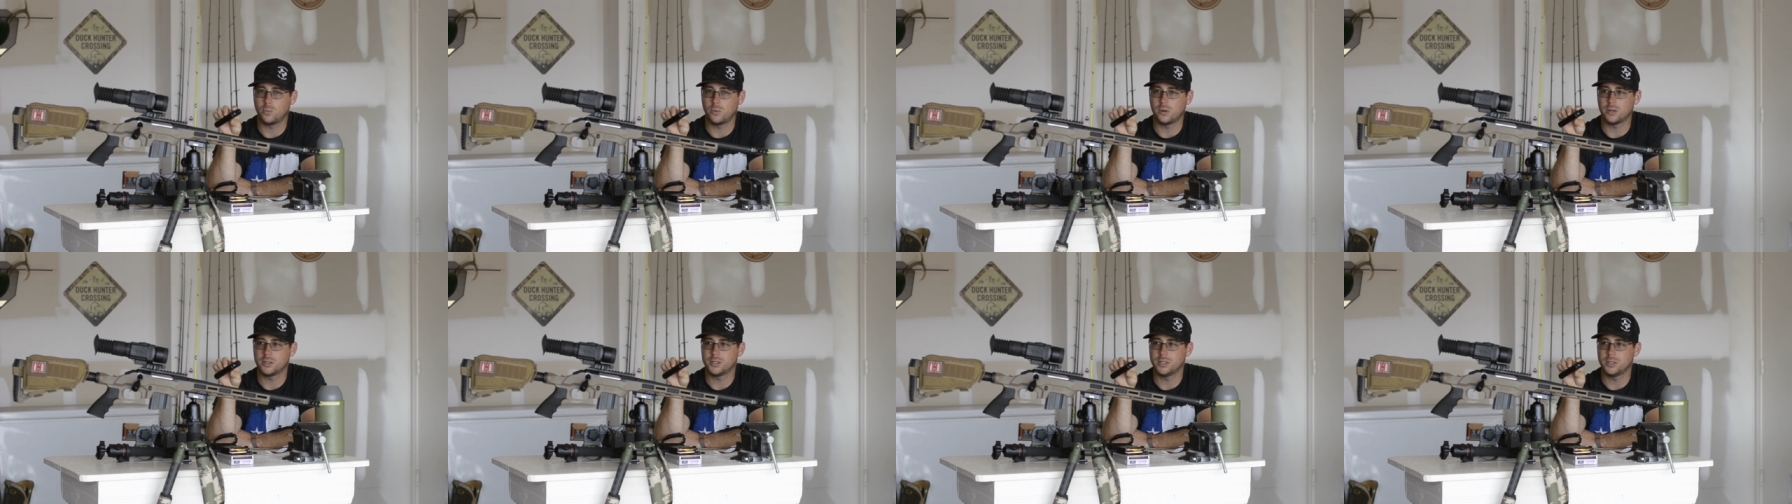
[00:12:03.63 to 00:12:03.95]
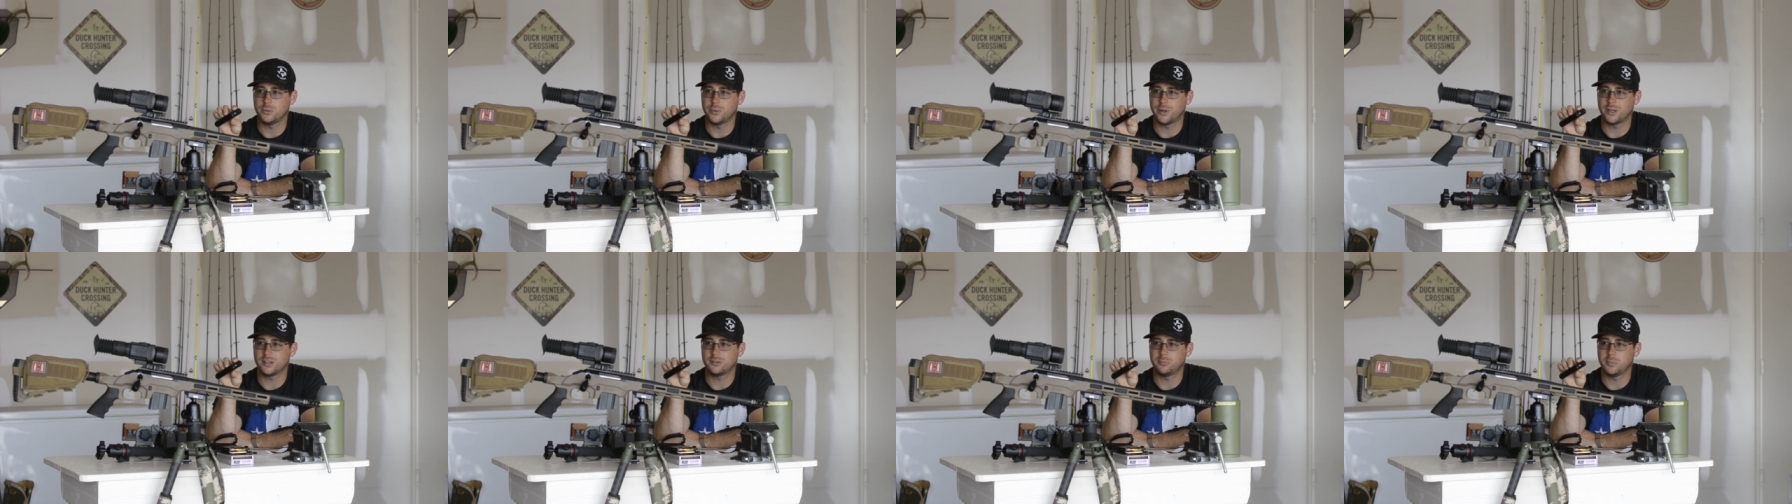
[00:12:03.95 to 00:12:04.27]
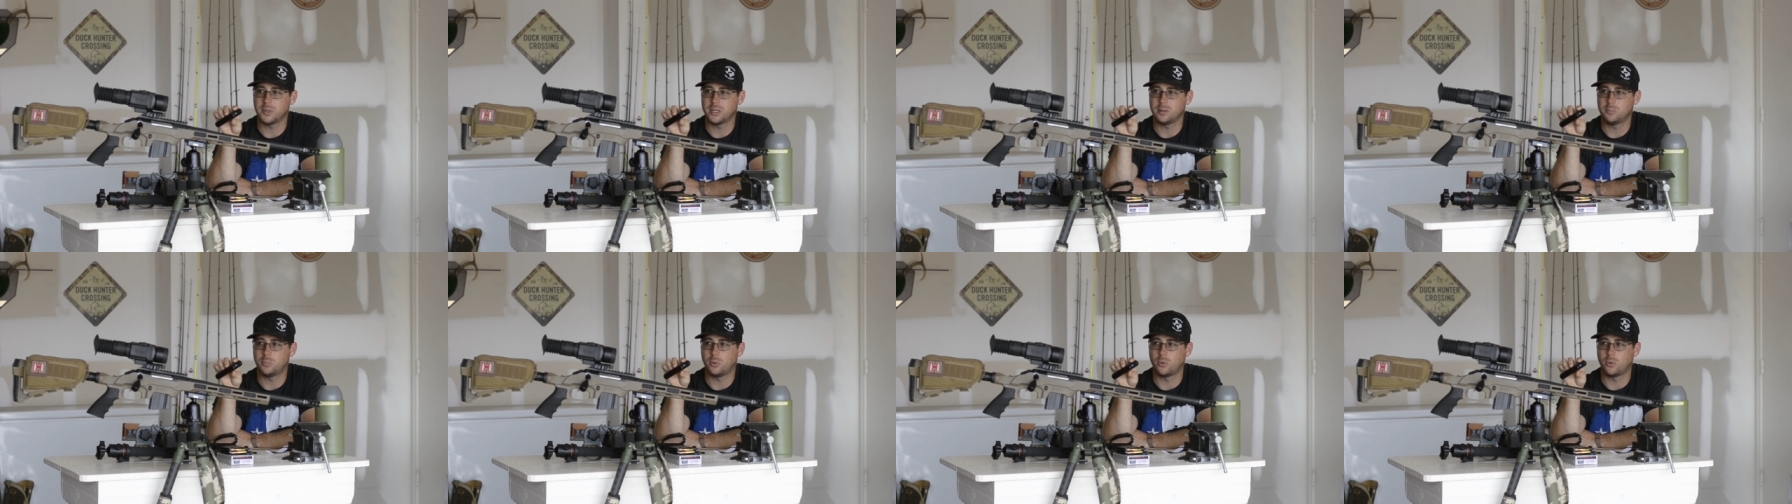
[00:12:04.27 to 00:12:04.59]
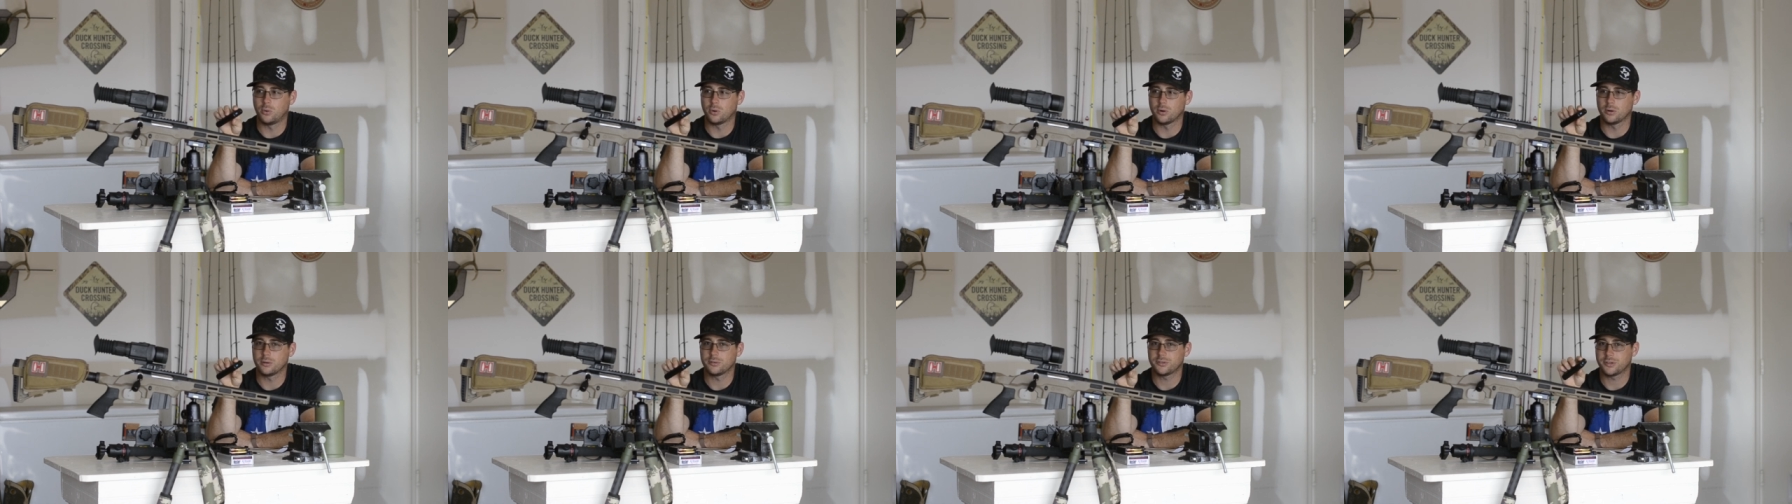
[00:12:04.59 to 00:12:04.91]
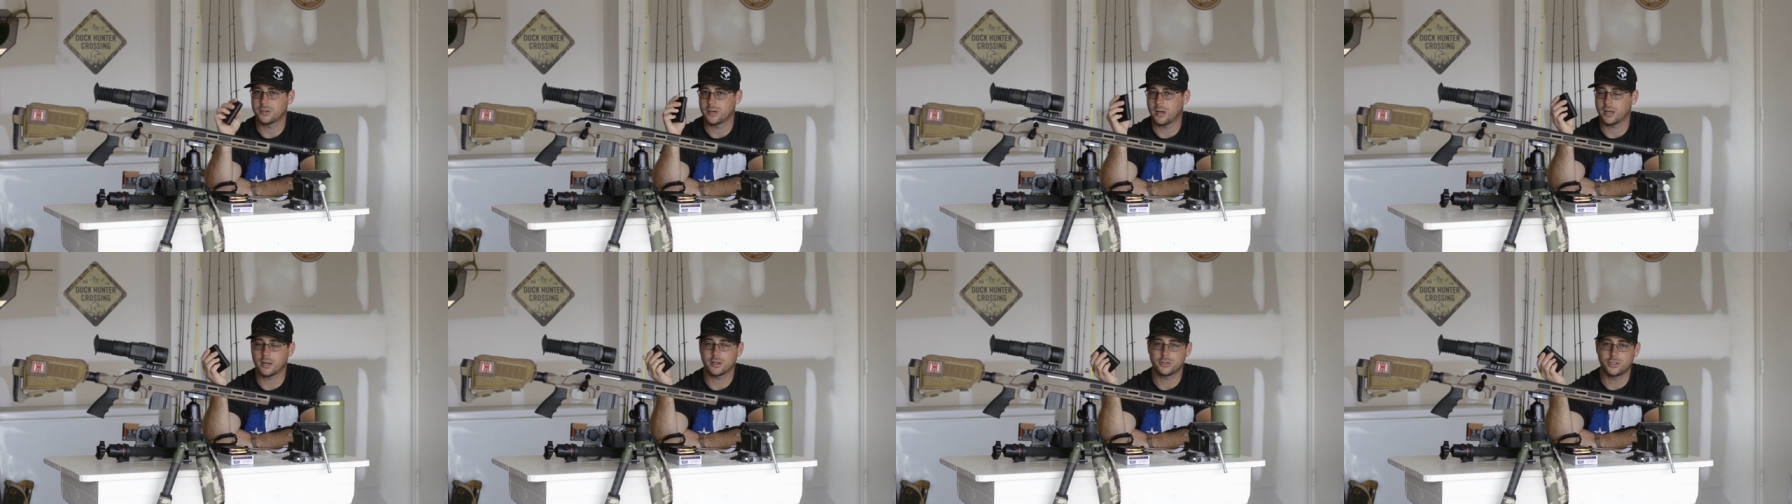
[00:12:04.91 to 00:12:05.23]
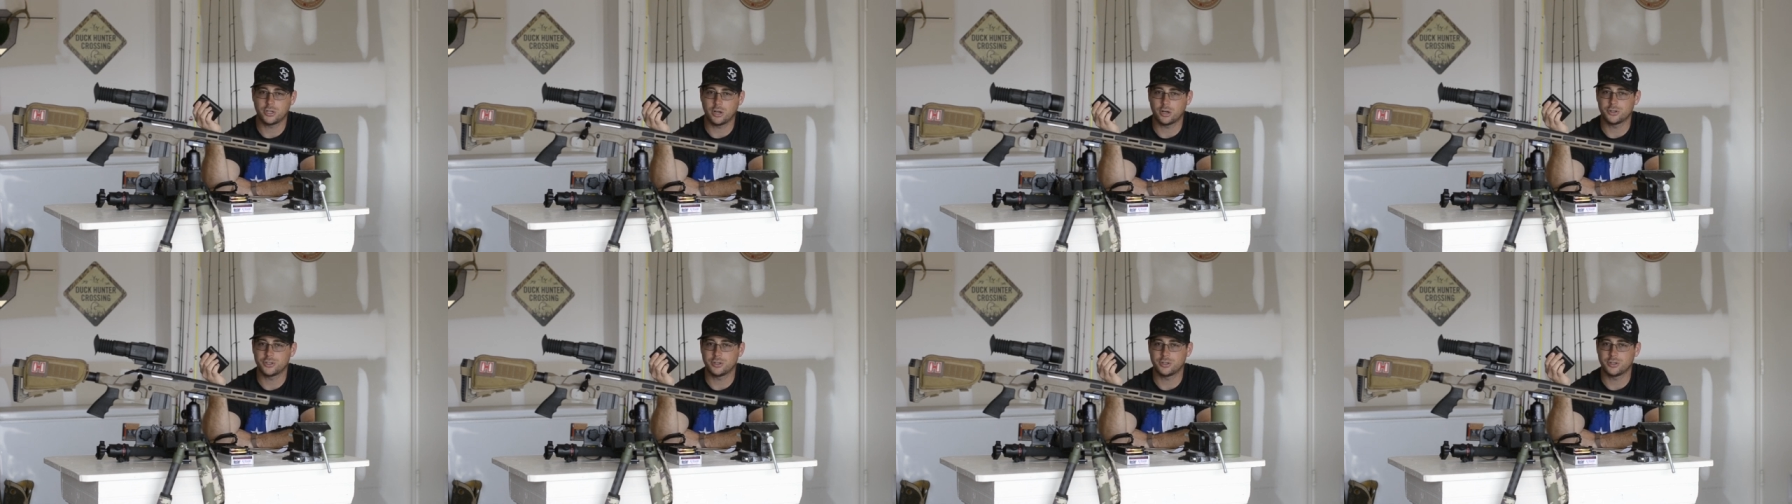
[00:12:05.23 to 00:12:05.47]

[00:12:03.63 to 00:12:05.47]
It's got the one USB port,